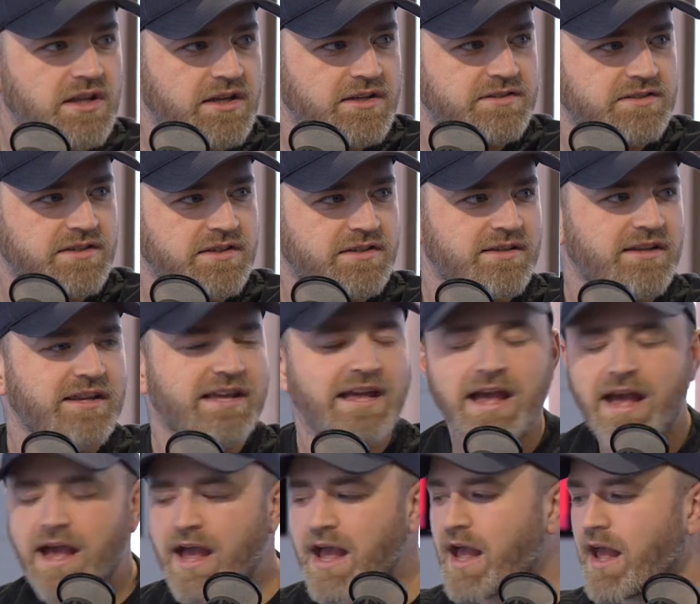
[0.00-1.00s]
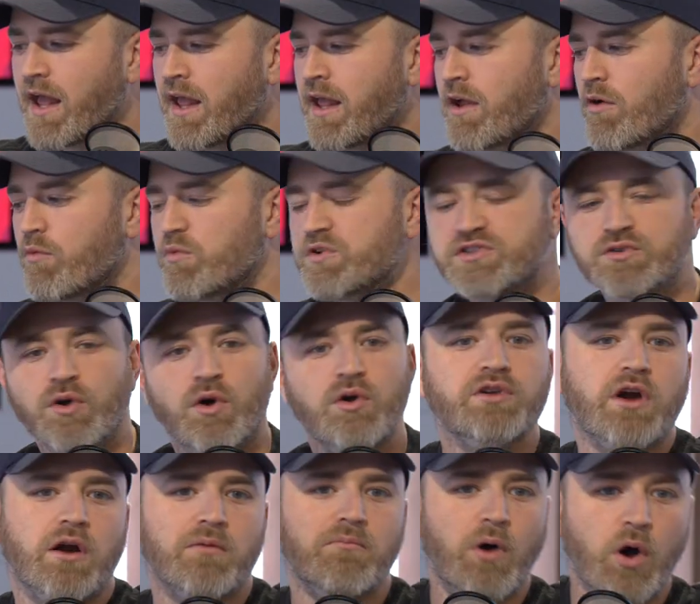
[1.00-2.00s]
Computer exist. Yeah. yeah. We
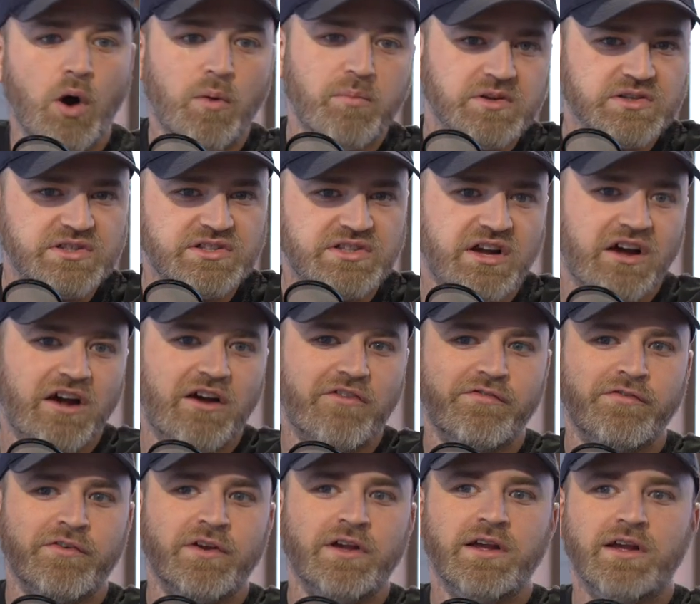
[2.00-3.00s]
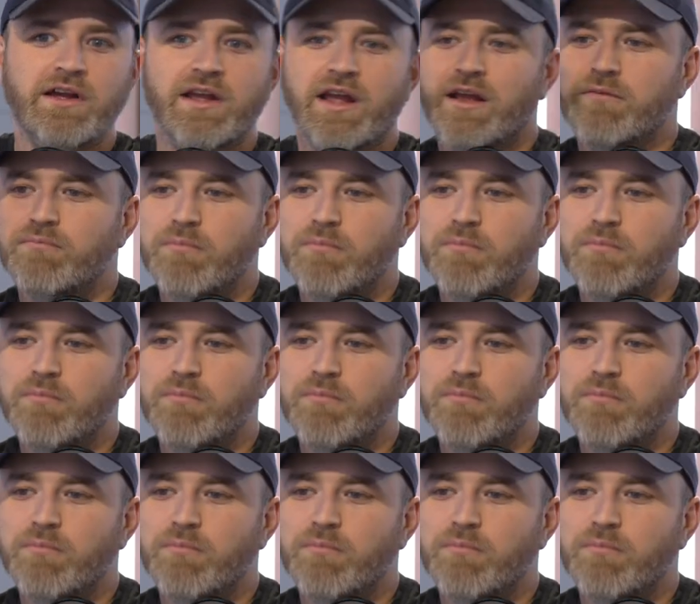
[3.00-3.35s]
sold our mobile stuff and